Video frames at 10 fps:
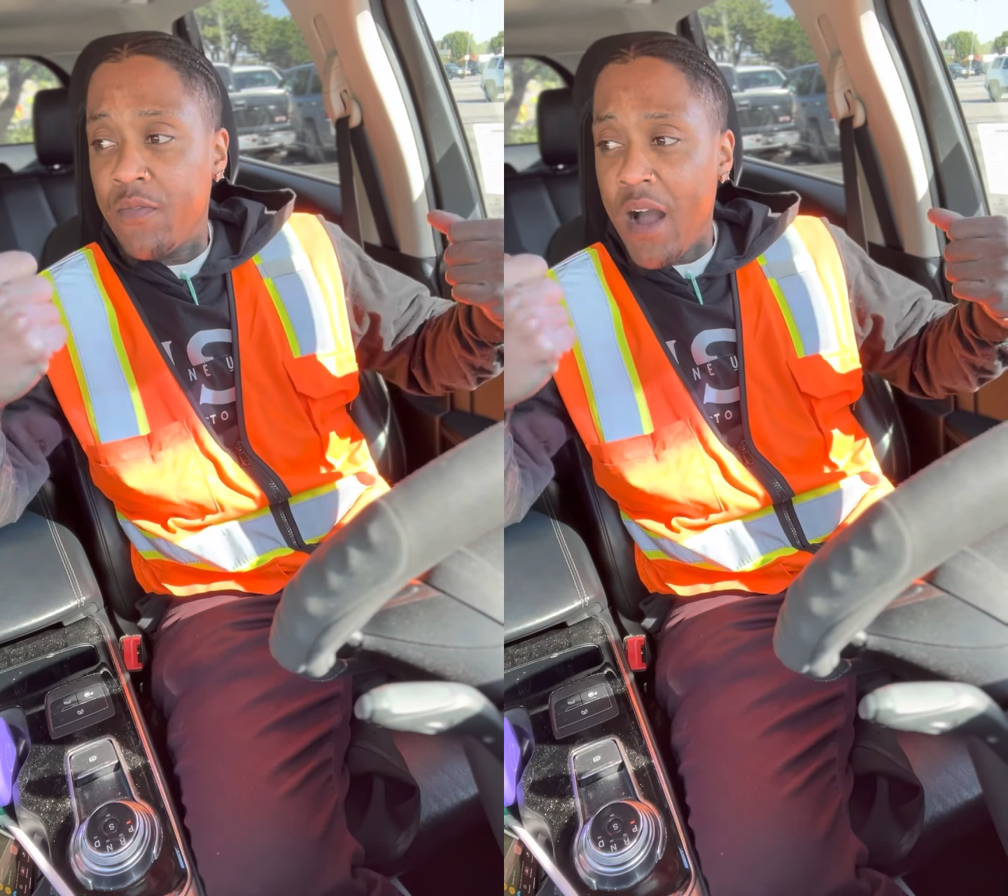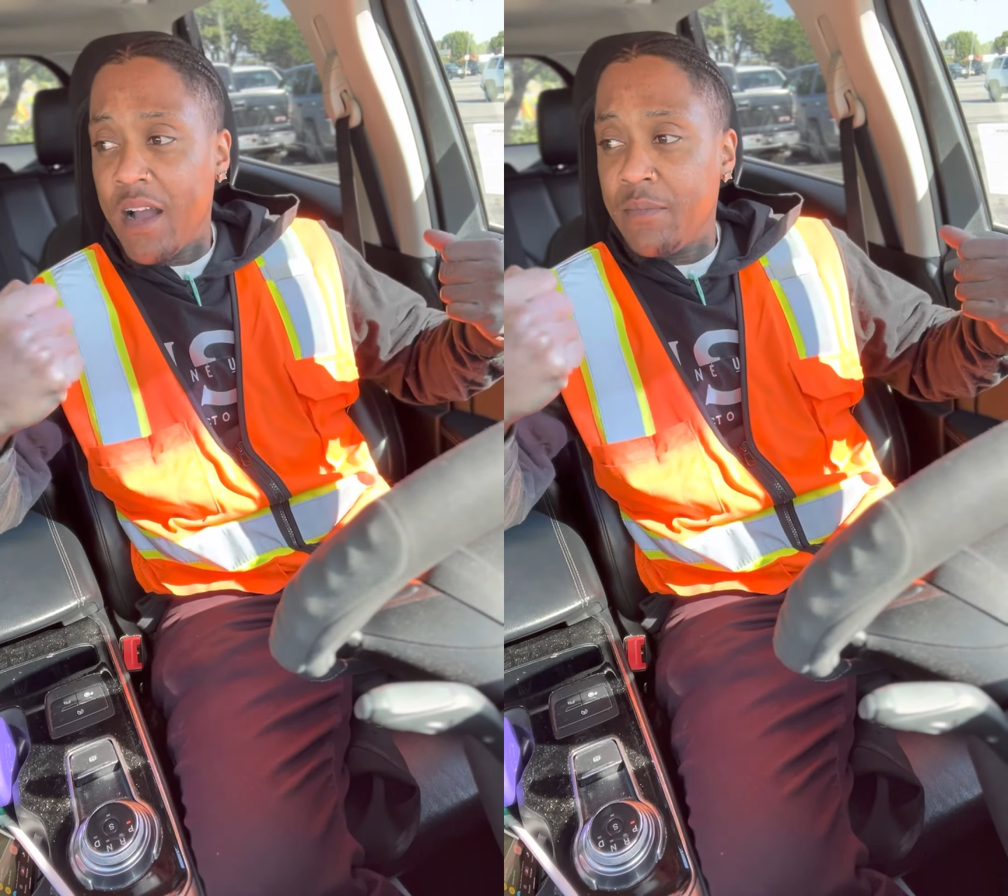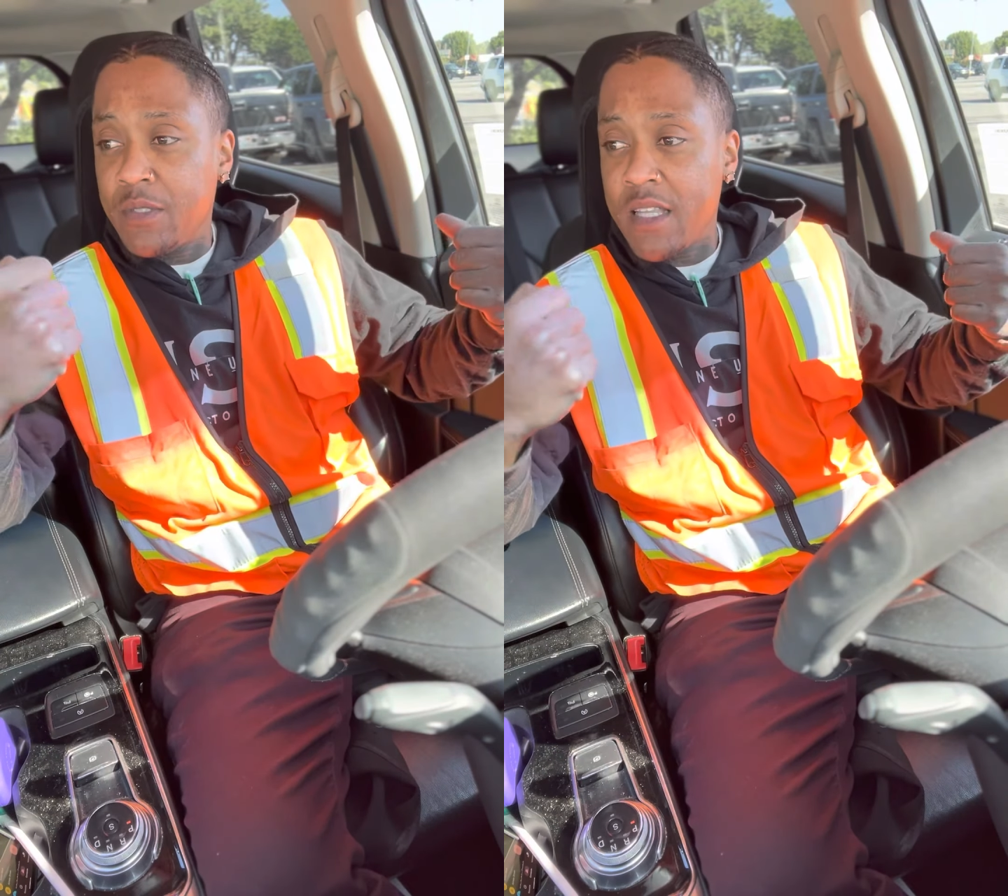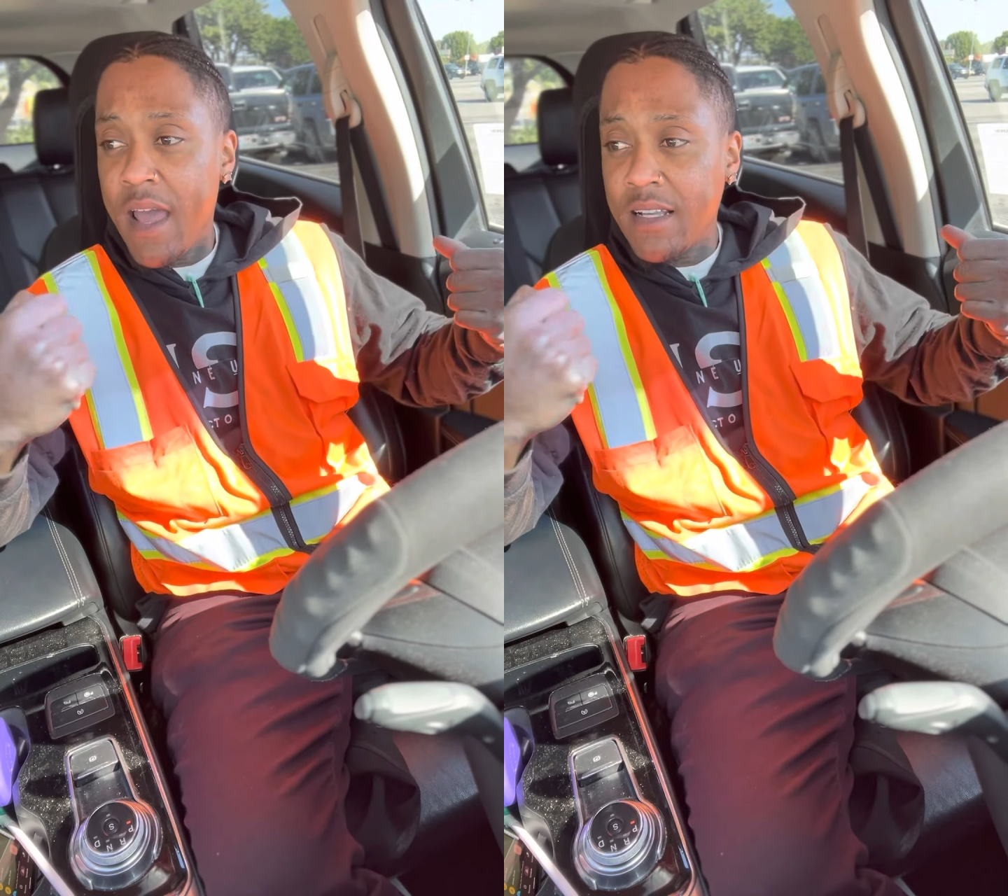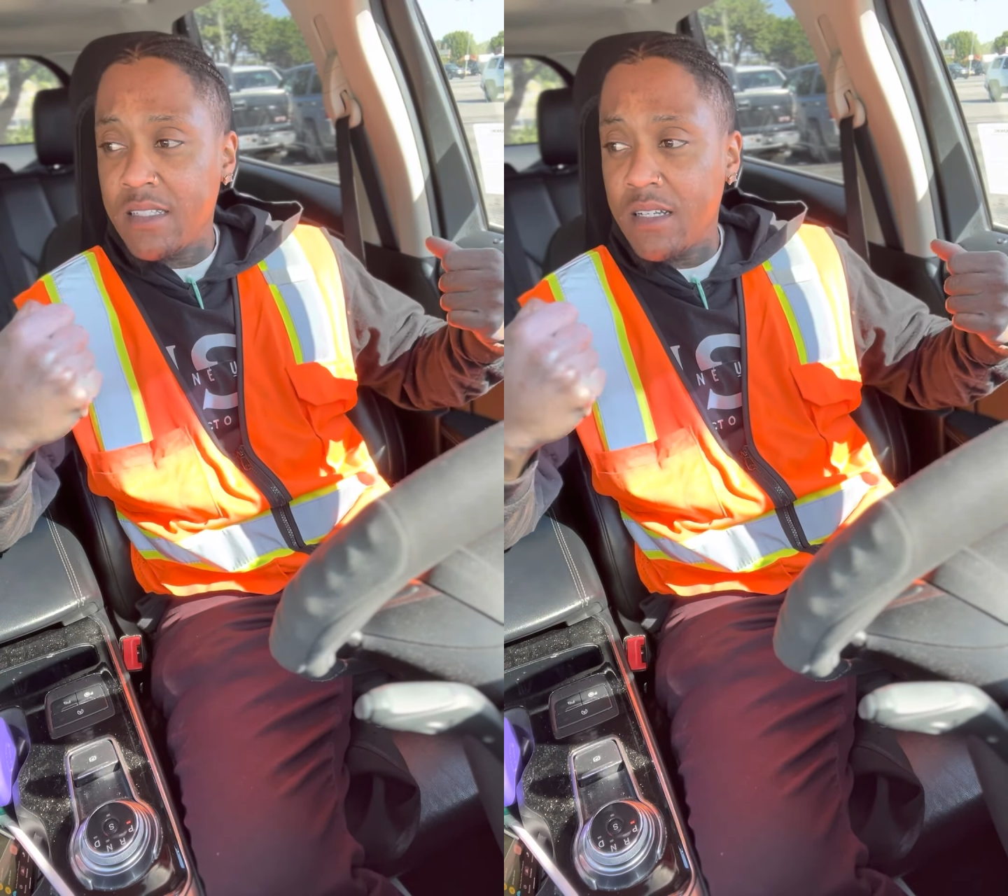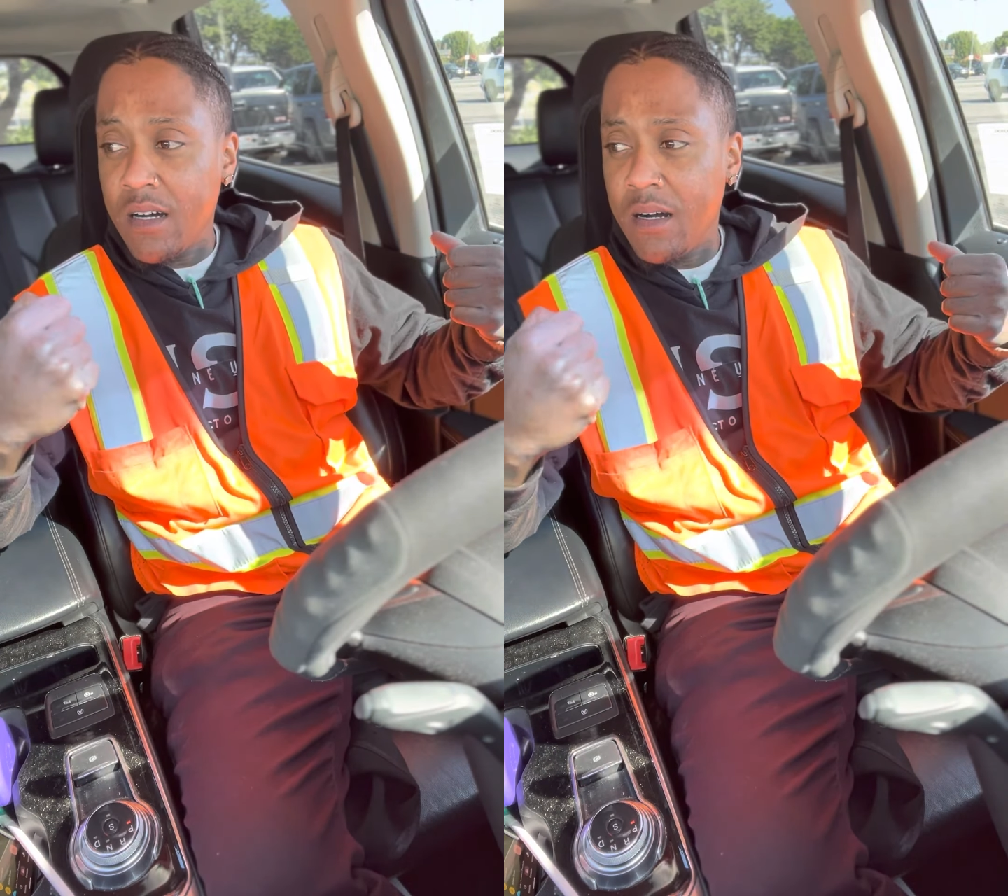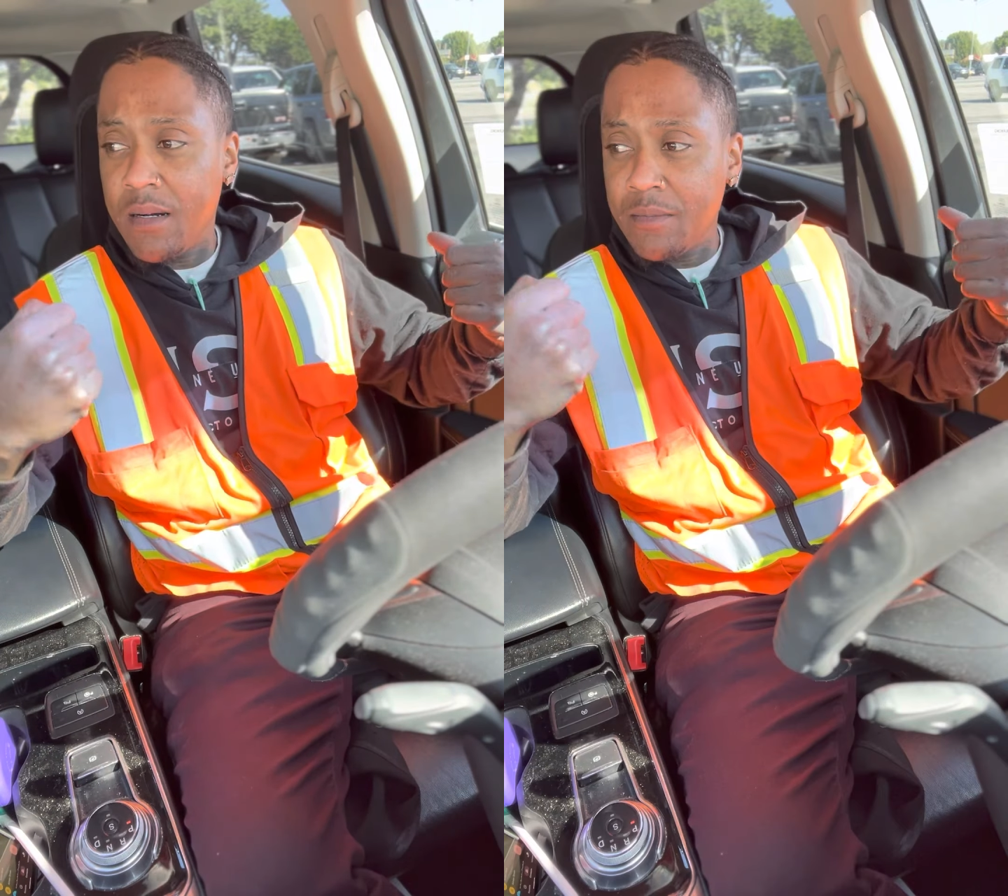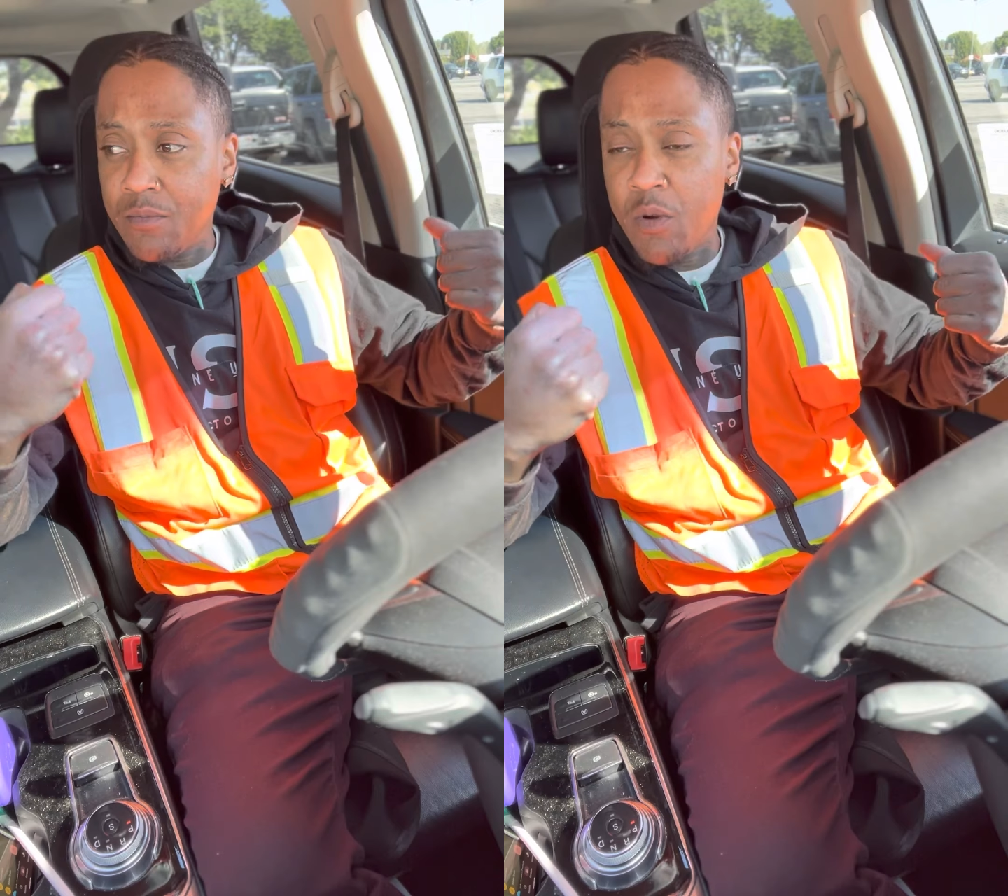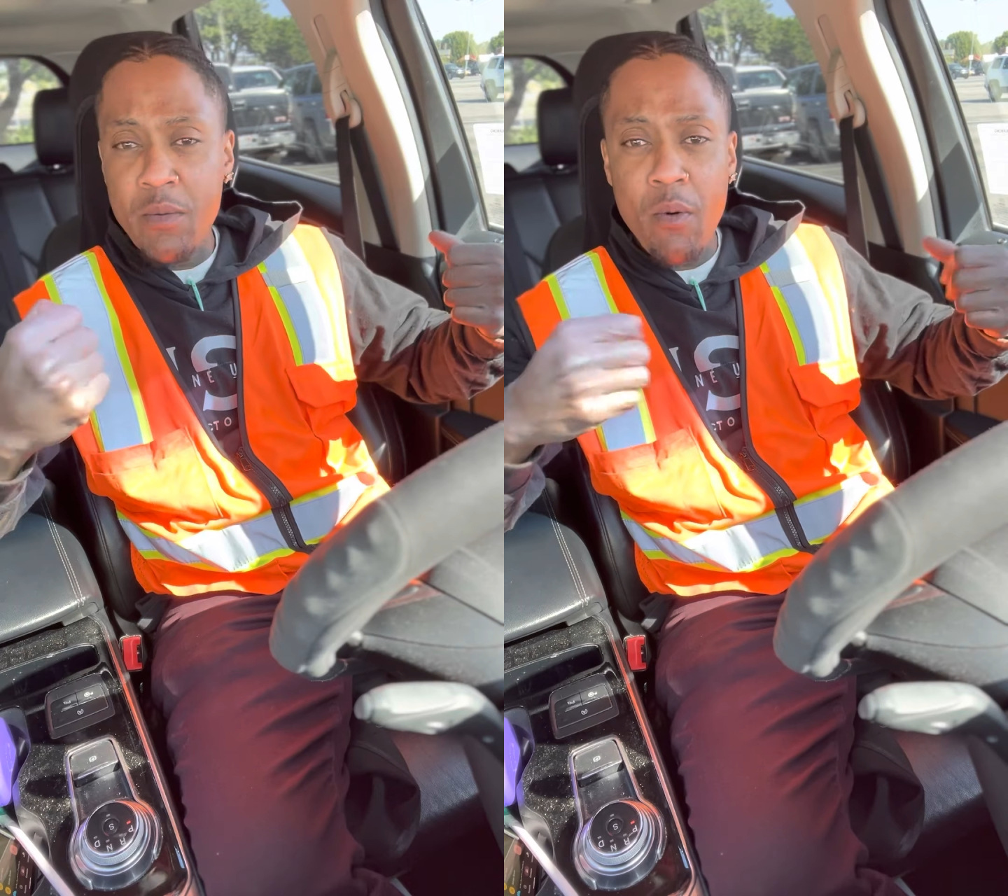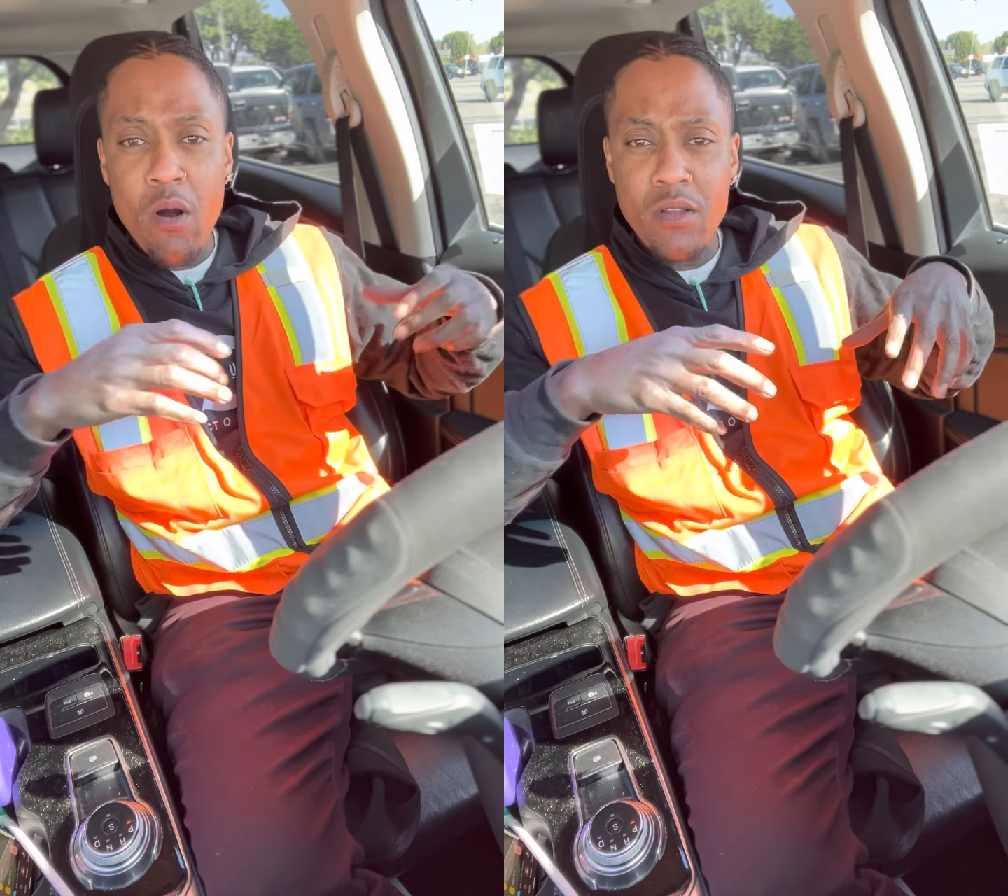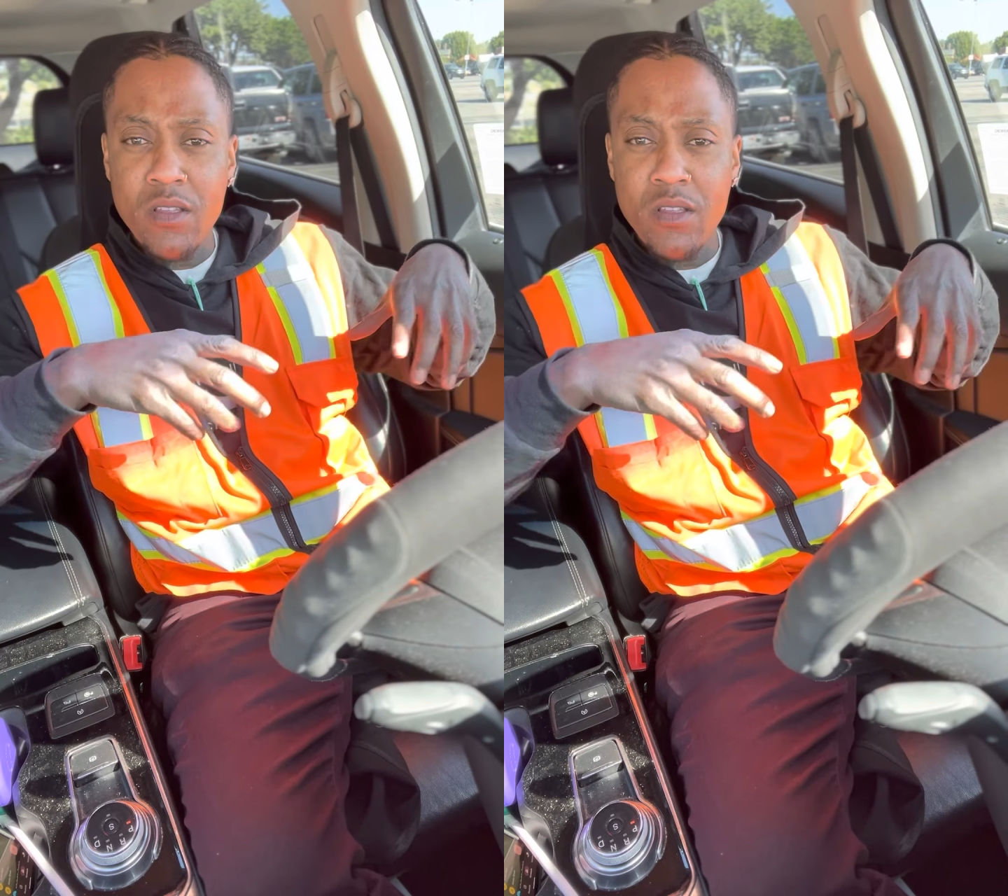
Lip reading: 5 stacks of rebar,